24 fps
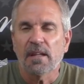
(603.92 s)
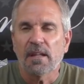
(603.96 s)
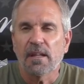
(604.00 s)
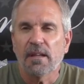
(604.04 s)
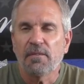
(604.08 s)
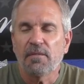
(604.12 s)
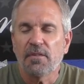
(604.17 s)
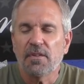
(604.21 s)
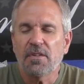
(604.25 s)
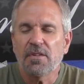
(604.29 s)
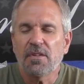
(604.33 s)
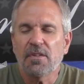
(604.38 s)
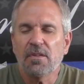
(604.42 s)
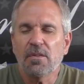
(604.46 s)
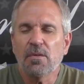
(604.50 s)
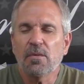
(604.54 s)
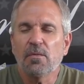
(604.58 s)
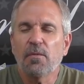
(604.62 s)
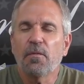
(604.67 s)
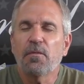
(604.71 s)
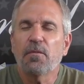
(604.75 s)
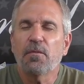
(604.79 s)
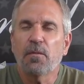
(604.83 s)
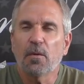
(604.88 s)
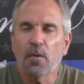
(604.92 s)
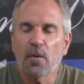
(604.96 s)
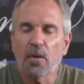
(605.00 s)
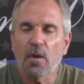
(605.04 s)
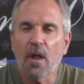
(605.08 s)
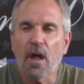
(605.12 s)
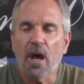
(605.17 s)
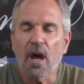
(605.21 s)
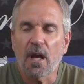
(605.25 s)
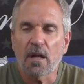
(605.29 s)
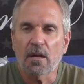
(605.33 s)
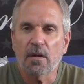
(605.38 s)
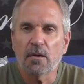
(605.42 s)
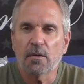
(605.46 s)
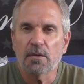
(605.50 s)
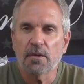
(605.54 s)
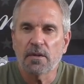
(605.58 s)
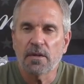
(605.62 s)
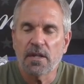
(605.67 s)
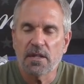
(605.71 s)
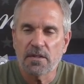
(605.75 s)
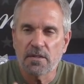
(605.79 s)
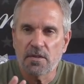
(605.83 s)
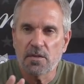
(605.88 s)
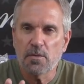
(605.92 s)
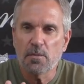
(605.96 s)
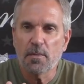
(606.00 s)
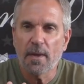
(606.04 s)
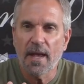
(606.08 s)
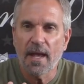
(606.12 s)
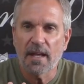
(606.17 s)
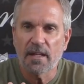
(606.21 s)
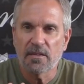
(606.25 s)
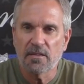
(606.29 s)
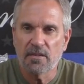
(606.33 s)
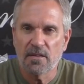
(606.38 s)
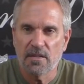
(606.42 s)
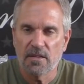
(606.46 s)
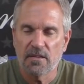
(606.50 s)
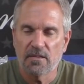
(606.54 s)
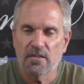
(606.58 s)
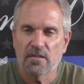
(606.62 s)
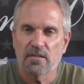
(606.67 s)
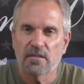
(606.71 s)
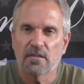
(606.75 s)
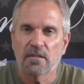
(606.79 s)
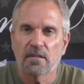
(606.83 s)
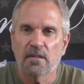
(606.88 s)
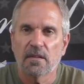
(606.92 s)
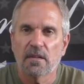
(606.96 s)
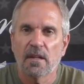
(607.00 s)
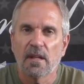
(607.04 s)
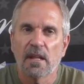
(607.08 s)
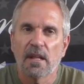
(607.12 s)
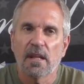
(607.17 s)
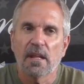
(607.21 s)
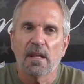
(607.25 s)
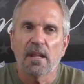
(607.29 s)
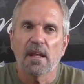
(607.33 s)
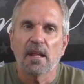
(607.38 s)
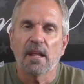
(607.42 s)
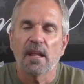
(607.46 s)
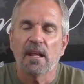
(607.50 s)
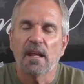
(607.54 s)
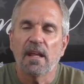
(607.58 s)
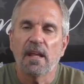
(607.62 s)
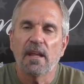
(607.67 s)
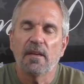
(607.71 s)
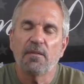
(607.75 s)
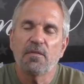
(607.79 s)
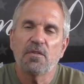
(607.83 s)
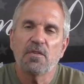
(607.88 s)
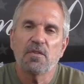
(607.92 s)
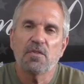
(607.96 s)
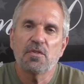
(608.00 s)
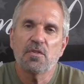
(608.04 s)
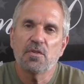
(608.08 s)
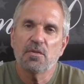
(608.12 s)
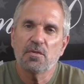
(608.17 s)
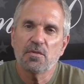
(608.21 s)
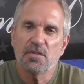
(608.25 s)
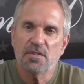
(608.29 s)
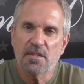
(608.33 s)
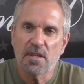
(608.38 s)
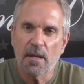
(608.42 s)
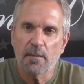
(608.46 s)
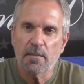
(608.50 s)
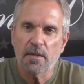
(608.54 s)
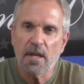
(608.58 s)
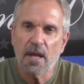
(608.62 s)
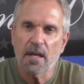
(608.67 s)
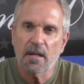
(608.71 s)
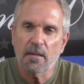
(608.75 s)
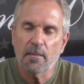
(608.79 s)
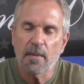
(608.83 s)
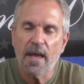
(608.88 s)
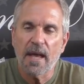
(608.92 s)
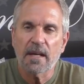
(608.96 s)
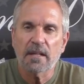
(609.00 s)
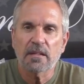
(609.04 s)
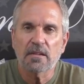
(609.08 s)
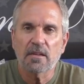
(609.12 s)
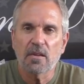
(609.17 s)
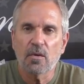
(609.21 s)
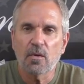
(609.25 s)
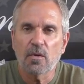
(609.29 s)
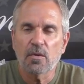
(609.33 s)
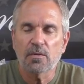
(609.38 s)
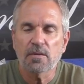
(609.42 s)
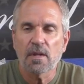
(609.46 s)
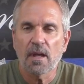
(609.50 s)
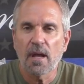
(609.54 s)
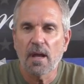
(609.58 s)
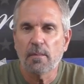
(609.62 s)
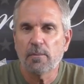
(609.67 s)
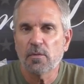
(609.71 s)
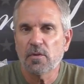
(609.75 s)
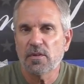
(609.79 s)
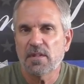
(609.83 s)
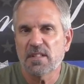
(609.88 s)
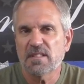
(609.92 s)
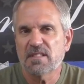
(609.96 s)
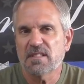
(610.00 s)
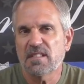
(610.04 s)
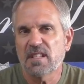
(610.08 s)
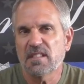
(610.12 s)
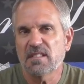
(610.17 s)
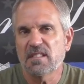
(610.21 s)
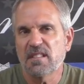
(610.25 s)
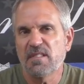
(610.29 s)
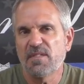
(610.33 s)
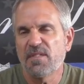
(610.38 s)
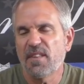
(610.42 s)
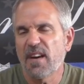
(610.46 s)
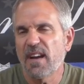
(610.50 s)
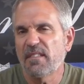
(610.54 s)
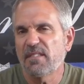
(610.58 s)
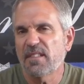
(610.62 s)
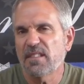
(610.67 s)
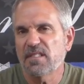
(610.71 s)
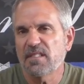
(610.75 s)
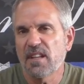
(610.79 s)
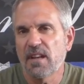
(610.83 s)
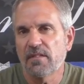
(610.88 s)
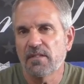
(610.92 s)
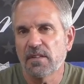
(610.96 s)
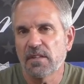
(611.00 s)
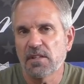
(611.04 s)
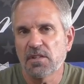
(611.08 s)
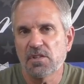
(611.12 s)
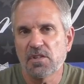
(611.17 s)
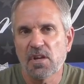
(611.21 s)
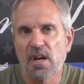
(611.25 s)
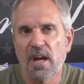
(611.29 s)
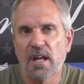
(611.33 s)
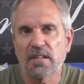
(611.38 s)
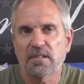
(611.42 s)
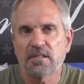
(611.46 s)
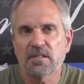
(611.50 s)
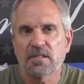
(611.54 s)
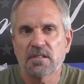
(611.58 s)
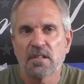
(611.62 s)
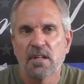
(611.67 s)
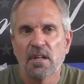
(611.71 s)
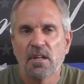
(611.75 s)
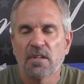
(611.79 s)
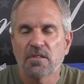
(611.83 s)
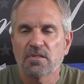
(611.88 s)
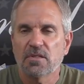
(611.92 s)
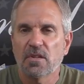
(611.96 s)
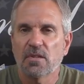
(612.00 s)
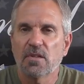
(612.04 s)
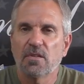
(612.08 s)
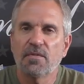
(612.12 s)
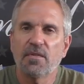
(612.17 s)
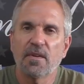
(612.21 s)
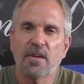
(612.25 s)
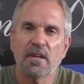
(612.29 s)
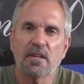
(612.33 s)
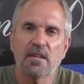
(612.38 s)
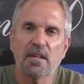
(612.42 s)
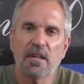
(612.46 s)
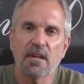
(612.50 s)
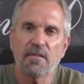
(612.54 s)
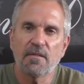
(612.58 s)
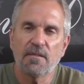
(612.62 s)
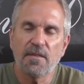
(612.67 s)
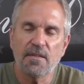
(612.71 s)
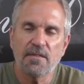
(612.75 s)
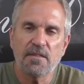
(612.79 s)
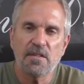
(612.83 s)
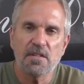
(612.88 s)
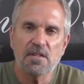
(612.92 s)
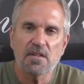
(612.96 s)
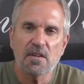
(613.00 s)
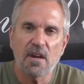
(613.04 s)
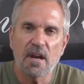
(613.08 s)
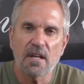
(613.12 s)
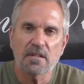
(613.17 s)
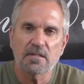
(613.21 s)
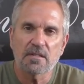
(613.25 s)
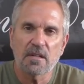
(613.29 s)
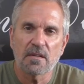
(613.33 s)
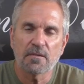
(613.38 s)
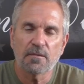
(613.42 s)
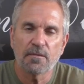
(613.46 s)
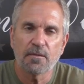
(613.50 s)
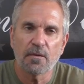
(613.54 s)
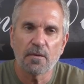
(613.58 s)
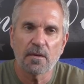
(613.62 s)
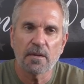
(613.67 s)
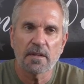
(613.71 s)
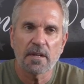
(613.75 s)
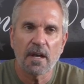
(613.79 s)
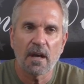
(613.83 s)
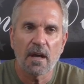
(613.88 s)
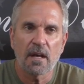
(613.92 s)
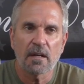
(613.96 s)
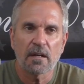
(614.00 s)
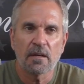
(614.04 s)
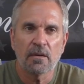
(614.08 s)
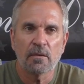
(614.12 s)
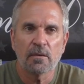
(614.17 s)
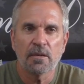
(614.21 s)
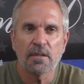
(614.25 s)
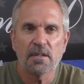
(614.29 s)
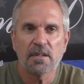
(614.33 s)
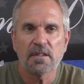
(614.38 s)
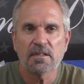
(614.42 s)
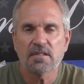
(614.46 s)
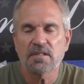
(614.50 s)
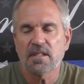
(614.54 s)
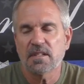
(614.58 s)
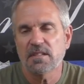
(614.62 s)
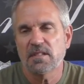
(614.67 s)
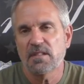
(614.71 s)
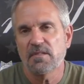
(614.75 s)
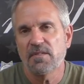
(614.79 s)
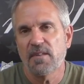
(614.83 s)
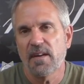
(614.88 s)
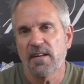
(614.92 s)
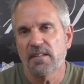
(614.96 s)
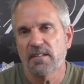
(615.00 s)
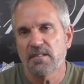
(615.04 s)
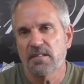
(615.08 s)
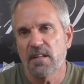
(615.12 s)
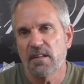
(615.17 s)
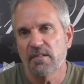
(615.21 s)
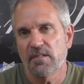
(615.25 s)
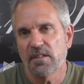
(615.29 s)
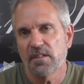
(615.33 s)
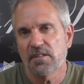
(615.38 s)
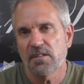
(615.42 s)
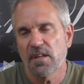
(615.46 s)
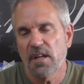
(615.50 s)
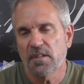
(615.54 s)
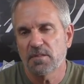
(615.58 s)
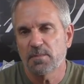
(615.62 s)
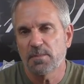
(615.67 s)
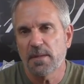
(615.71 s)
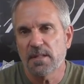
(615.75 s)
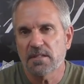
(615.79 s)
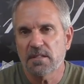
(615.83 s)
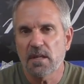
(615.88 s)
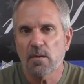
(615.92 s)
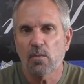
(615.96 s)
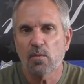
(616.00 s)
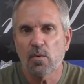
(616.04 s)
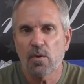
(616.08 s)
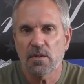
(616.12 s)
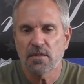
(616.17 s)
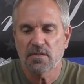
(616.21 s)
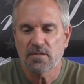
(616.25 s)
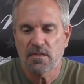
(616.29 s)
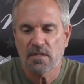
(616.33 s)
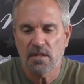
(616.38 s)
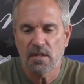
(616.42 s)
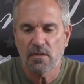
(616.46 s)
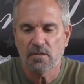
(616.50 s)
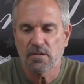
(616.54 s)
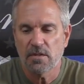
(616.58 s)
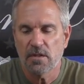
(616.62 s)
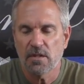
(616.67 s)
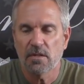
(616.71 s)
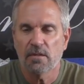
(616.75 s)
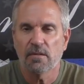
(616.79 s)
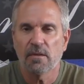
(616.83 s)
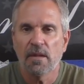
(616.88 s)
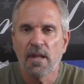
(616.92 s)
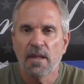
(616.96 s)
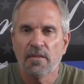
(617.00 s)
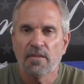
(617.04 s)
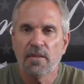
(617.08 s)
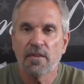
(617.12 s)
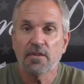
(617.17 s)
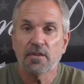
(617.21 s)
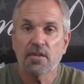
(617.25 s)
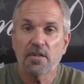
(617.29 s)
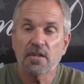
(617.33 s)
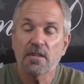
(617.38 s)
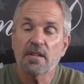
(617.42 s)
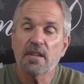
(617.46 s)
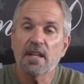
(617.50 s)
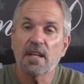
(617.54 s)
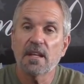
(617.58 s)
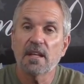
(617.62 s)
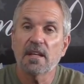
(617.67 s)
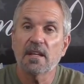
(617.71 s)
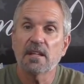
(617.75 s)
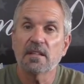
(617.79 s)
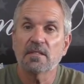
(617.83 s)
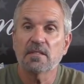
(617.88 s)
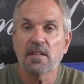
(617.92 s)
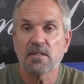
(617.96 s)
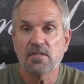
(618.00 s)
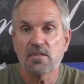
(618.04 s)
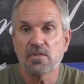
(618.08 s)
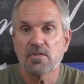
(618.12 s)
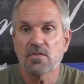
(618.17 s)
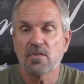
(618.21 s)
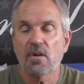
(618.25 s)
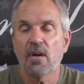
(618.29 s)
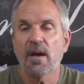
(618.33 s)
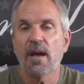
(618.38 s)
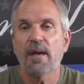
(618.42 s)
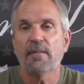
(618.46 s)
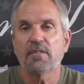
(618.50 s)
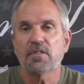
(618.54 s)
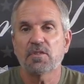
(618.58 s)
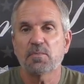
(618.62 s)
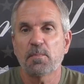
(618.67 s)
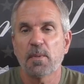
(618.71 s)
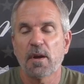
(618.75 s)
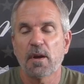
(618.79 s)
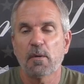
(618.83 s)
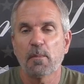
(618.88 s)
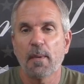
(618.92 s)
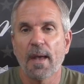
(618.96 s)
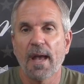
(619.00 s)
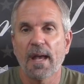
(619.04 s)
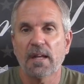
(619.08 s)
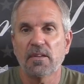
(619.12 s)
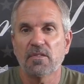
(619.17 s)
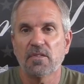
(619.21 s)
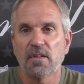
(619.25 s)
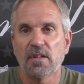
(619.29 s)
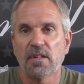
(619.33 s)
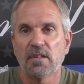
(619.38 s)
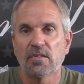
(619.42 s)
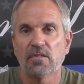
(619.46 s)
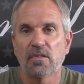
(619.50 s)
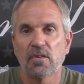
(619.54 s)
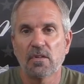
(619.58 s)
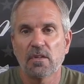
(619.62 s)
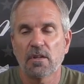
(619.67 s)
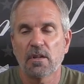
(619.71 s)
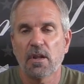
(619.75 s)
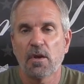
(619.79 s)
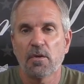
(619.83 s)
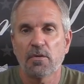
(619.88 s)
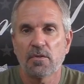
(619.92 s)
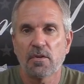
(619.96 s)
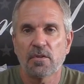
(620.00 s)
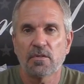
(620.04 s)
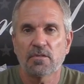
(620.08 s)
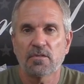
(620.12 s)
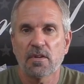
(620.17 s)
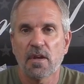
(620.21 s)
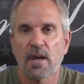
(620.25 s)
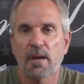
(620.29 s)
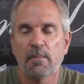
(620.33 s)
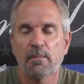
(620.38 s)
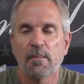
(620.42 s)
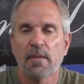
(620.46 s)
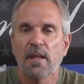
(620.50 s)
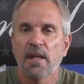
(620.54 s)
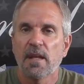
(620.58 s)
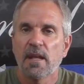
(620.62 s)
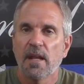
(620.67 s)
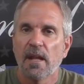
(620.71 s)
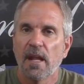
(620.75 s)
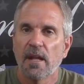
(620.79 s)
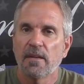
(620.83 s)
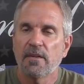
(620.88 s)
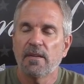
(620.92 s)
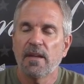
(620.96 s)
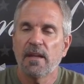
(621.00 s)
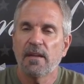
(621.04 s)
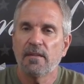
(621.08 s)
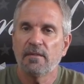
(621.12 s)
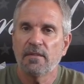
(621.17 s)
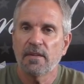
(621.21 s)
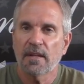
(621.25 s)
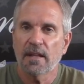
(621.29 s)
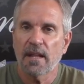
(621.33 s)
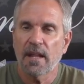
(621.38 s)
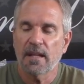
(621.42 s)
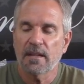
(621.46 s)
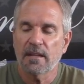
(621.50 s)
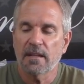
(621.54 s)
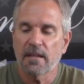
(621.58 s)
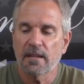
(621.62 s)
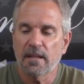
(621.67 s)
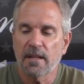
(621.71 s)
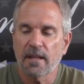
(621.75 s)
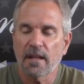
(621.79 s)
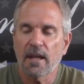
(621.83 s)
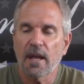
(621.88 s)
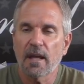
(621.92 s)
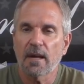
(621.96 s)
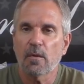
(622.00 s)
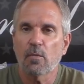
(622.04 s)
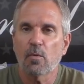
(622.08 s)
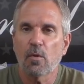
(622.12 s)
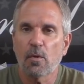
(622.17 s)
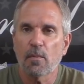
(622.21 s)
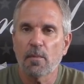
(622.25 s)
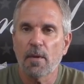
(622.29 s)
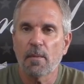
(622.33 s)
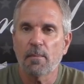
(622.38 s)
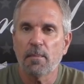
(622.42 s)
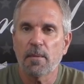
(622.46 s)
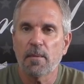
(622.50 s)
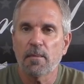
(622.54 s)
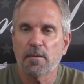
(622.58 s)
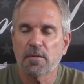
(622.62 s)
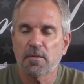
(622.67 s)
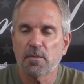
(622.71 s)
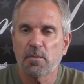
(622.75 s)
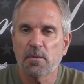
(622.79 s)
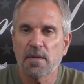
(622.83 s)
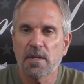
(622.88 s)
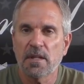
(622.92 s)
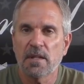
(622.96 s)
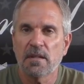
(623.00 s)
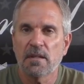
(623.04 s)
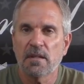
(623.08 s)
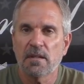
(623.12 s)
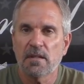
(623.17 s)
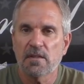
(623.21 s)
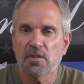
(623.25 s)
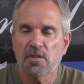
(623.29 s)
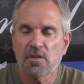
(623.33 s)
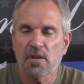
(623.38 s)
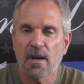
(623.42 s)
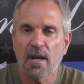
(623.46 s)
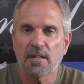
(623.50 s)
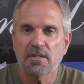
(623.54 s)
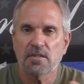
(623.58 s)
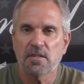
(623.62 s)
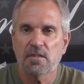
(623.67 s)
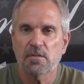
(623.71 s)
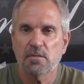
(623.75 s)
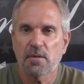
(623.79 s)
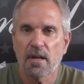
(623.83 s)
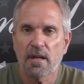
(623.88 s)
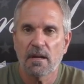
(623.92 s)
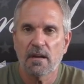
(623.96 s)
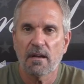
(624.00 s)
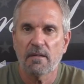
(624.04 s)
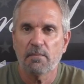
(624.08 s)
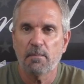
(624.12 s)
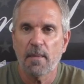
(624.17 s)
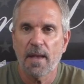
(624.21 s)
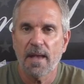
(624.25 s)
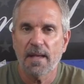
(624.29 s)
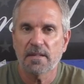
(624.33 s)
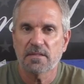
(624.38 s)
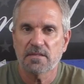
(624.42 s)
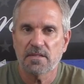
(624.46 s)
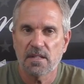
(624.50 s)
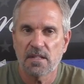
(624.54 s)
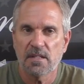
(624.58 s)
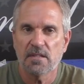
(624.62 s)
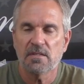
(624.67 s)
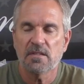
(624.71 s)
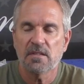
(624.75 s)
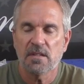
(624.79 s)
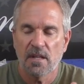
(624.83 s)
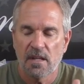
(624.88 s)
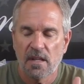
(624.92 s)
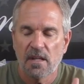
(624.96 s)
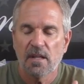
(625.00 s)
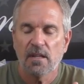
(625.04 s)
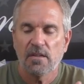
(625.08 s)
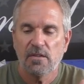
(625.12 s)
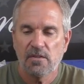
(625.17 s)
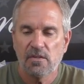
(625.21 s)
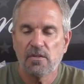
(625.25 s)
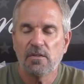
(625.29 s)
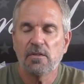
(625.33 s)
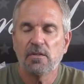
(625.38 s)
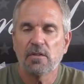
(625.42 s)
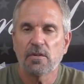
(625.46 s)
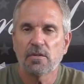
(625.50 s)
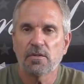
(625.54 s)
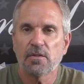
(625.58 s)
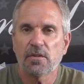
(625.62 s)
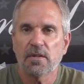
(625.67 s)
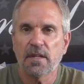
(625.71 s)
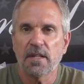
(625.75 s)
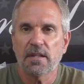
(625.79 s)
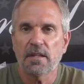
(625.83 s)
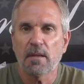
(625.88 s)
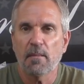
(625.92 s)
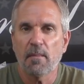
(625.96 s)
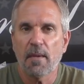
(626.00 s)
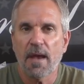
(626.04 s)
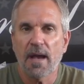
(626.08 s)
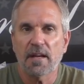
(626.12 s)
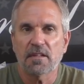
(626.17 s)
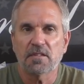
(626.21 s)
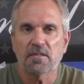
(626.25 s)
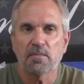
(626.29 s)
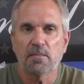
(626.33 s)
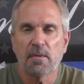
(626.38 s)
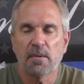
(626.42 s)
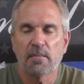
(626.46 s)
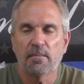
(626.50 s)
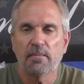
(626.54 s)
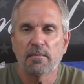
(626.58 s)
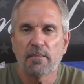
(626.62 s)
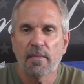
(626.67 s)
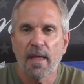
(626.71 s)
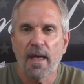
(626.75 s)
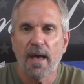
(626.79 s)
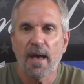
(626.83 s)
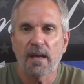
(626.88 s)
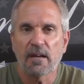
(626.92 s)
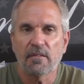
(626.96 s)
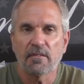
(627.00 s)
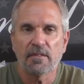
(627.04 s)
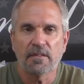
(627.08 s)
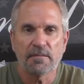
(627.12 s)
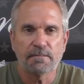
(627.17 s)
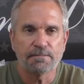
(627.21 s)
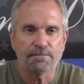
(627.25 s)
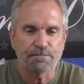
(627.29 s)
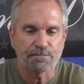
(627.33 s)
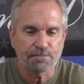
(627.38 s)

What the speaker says: If you do full auto, you'll get 2 magazines. If you do semi-automatic the whole time, you'll get 65 to 70 shots. So you figure you get 50 shots on fully auto and you get 65 to 70 shots, but that's on one CO2. Then the good thing is, as you saw, I have a spare magazine. So you load those up, and if you let it kind of warm up in between the shots, you trade off magazines, you know, you'll get the maximum out of it.